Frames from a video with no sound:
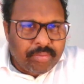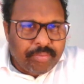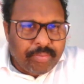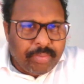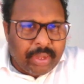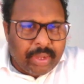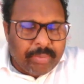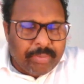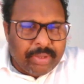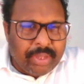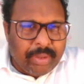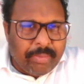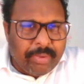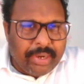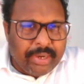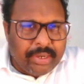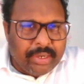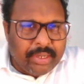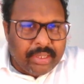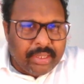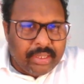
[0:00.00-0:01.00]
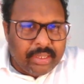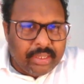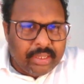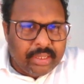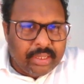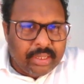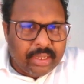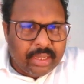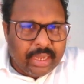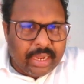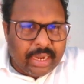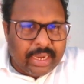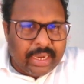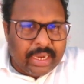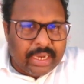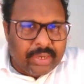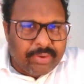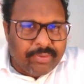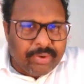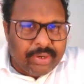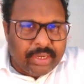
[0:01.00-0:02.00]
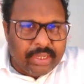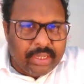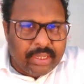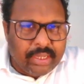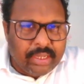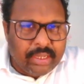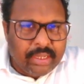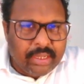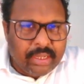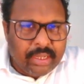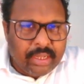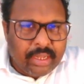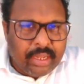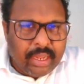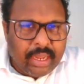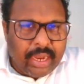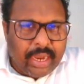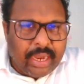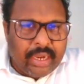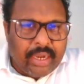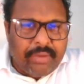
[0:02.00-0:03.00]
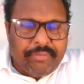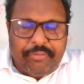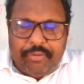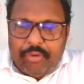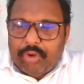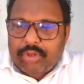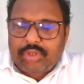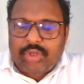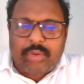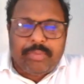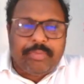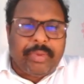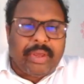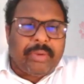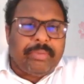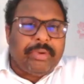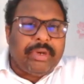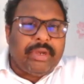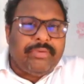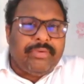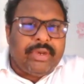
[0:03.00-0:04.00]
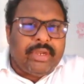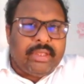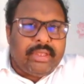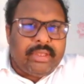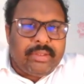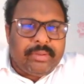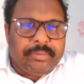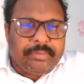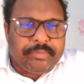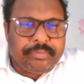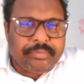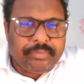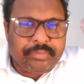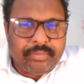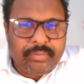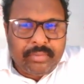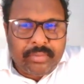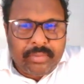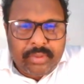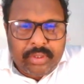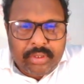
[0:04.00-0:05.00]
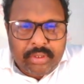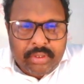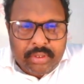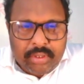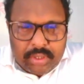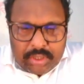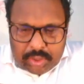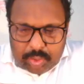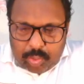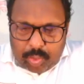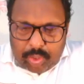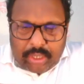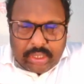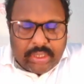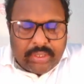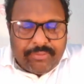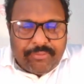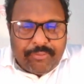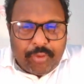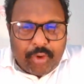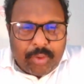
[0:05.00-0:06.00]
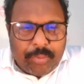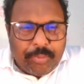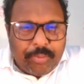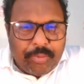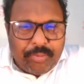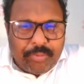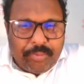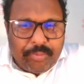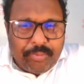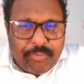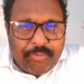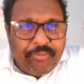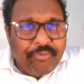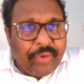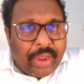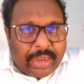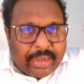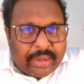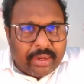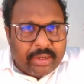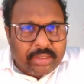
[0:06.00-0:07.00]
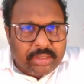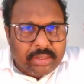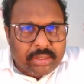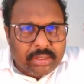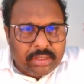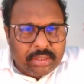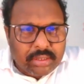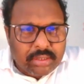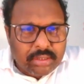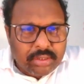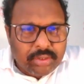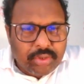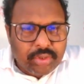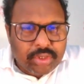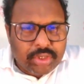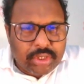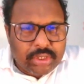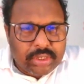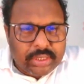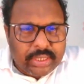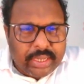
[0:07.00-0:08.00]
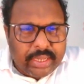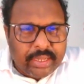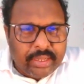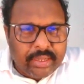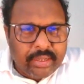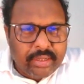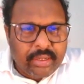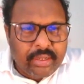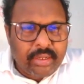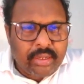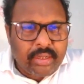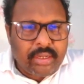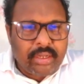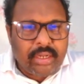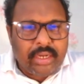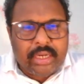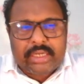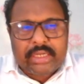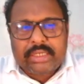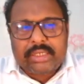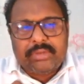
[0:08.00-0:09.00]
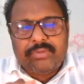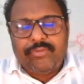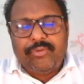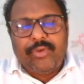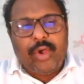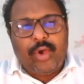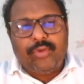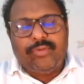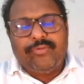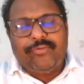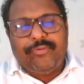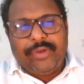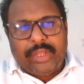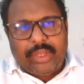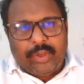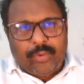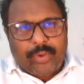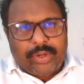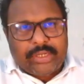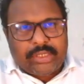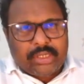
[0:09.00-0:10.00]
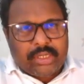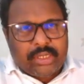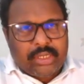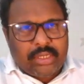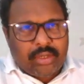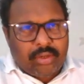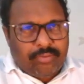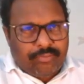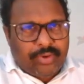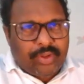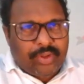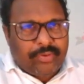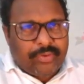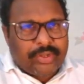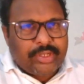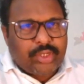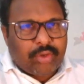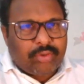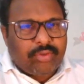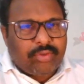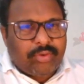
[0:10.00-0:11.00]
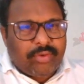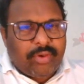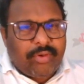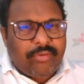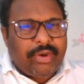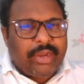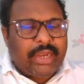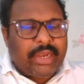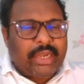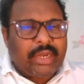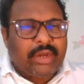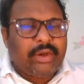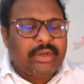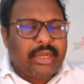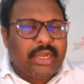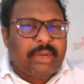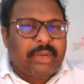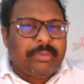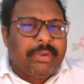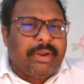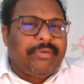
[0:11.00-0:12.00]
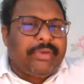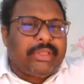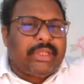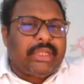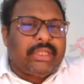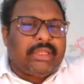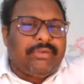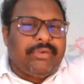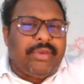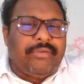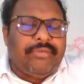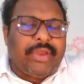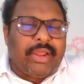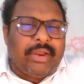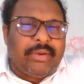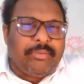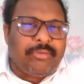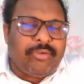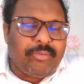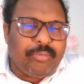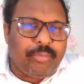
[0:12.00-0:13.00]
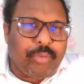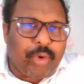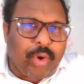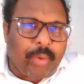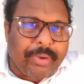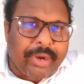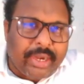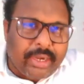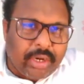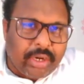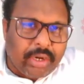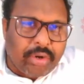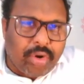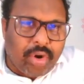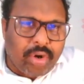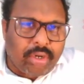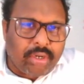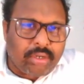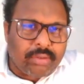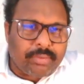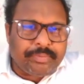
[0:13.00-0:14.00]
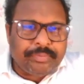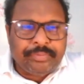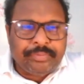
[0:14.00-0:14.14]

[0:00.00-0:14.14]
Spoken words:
permeability, conductivity, and of course on permittivity. So what are the four factors you should say? It's wave frequency. Frequency of the wave will determine whether the wave can propagate or not.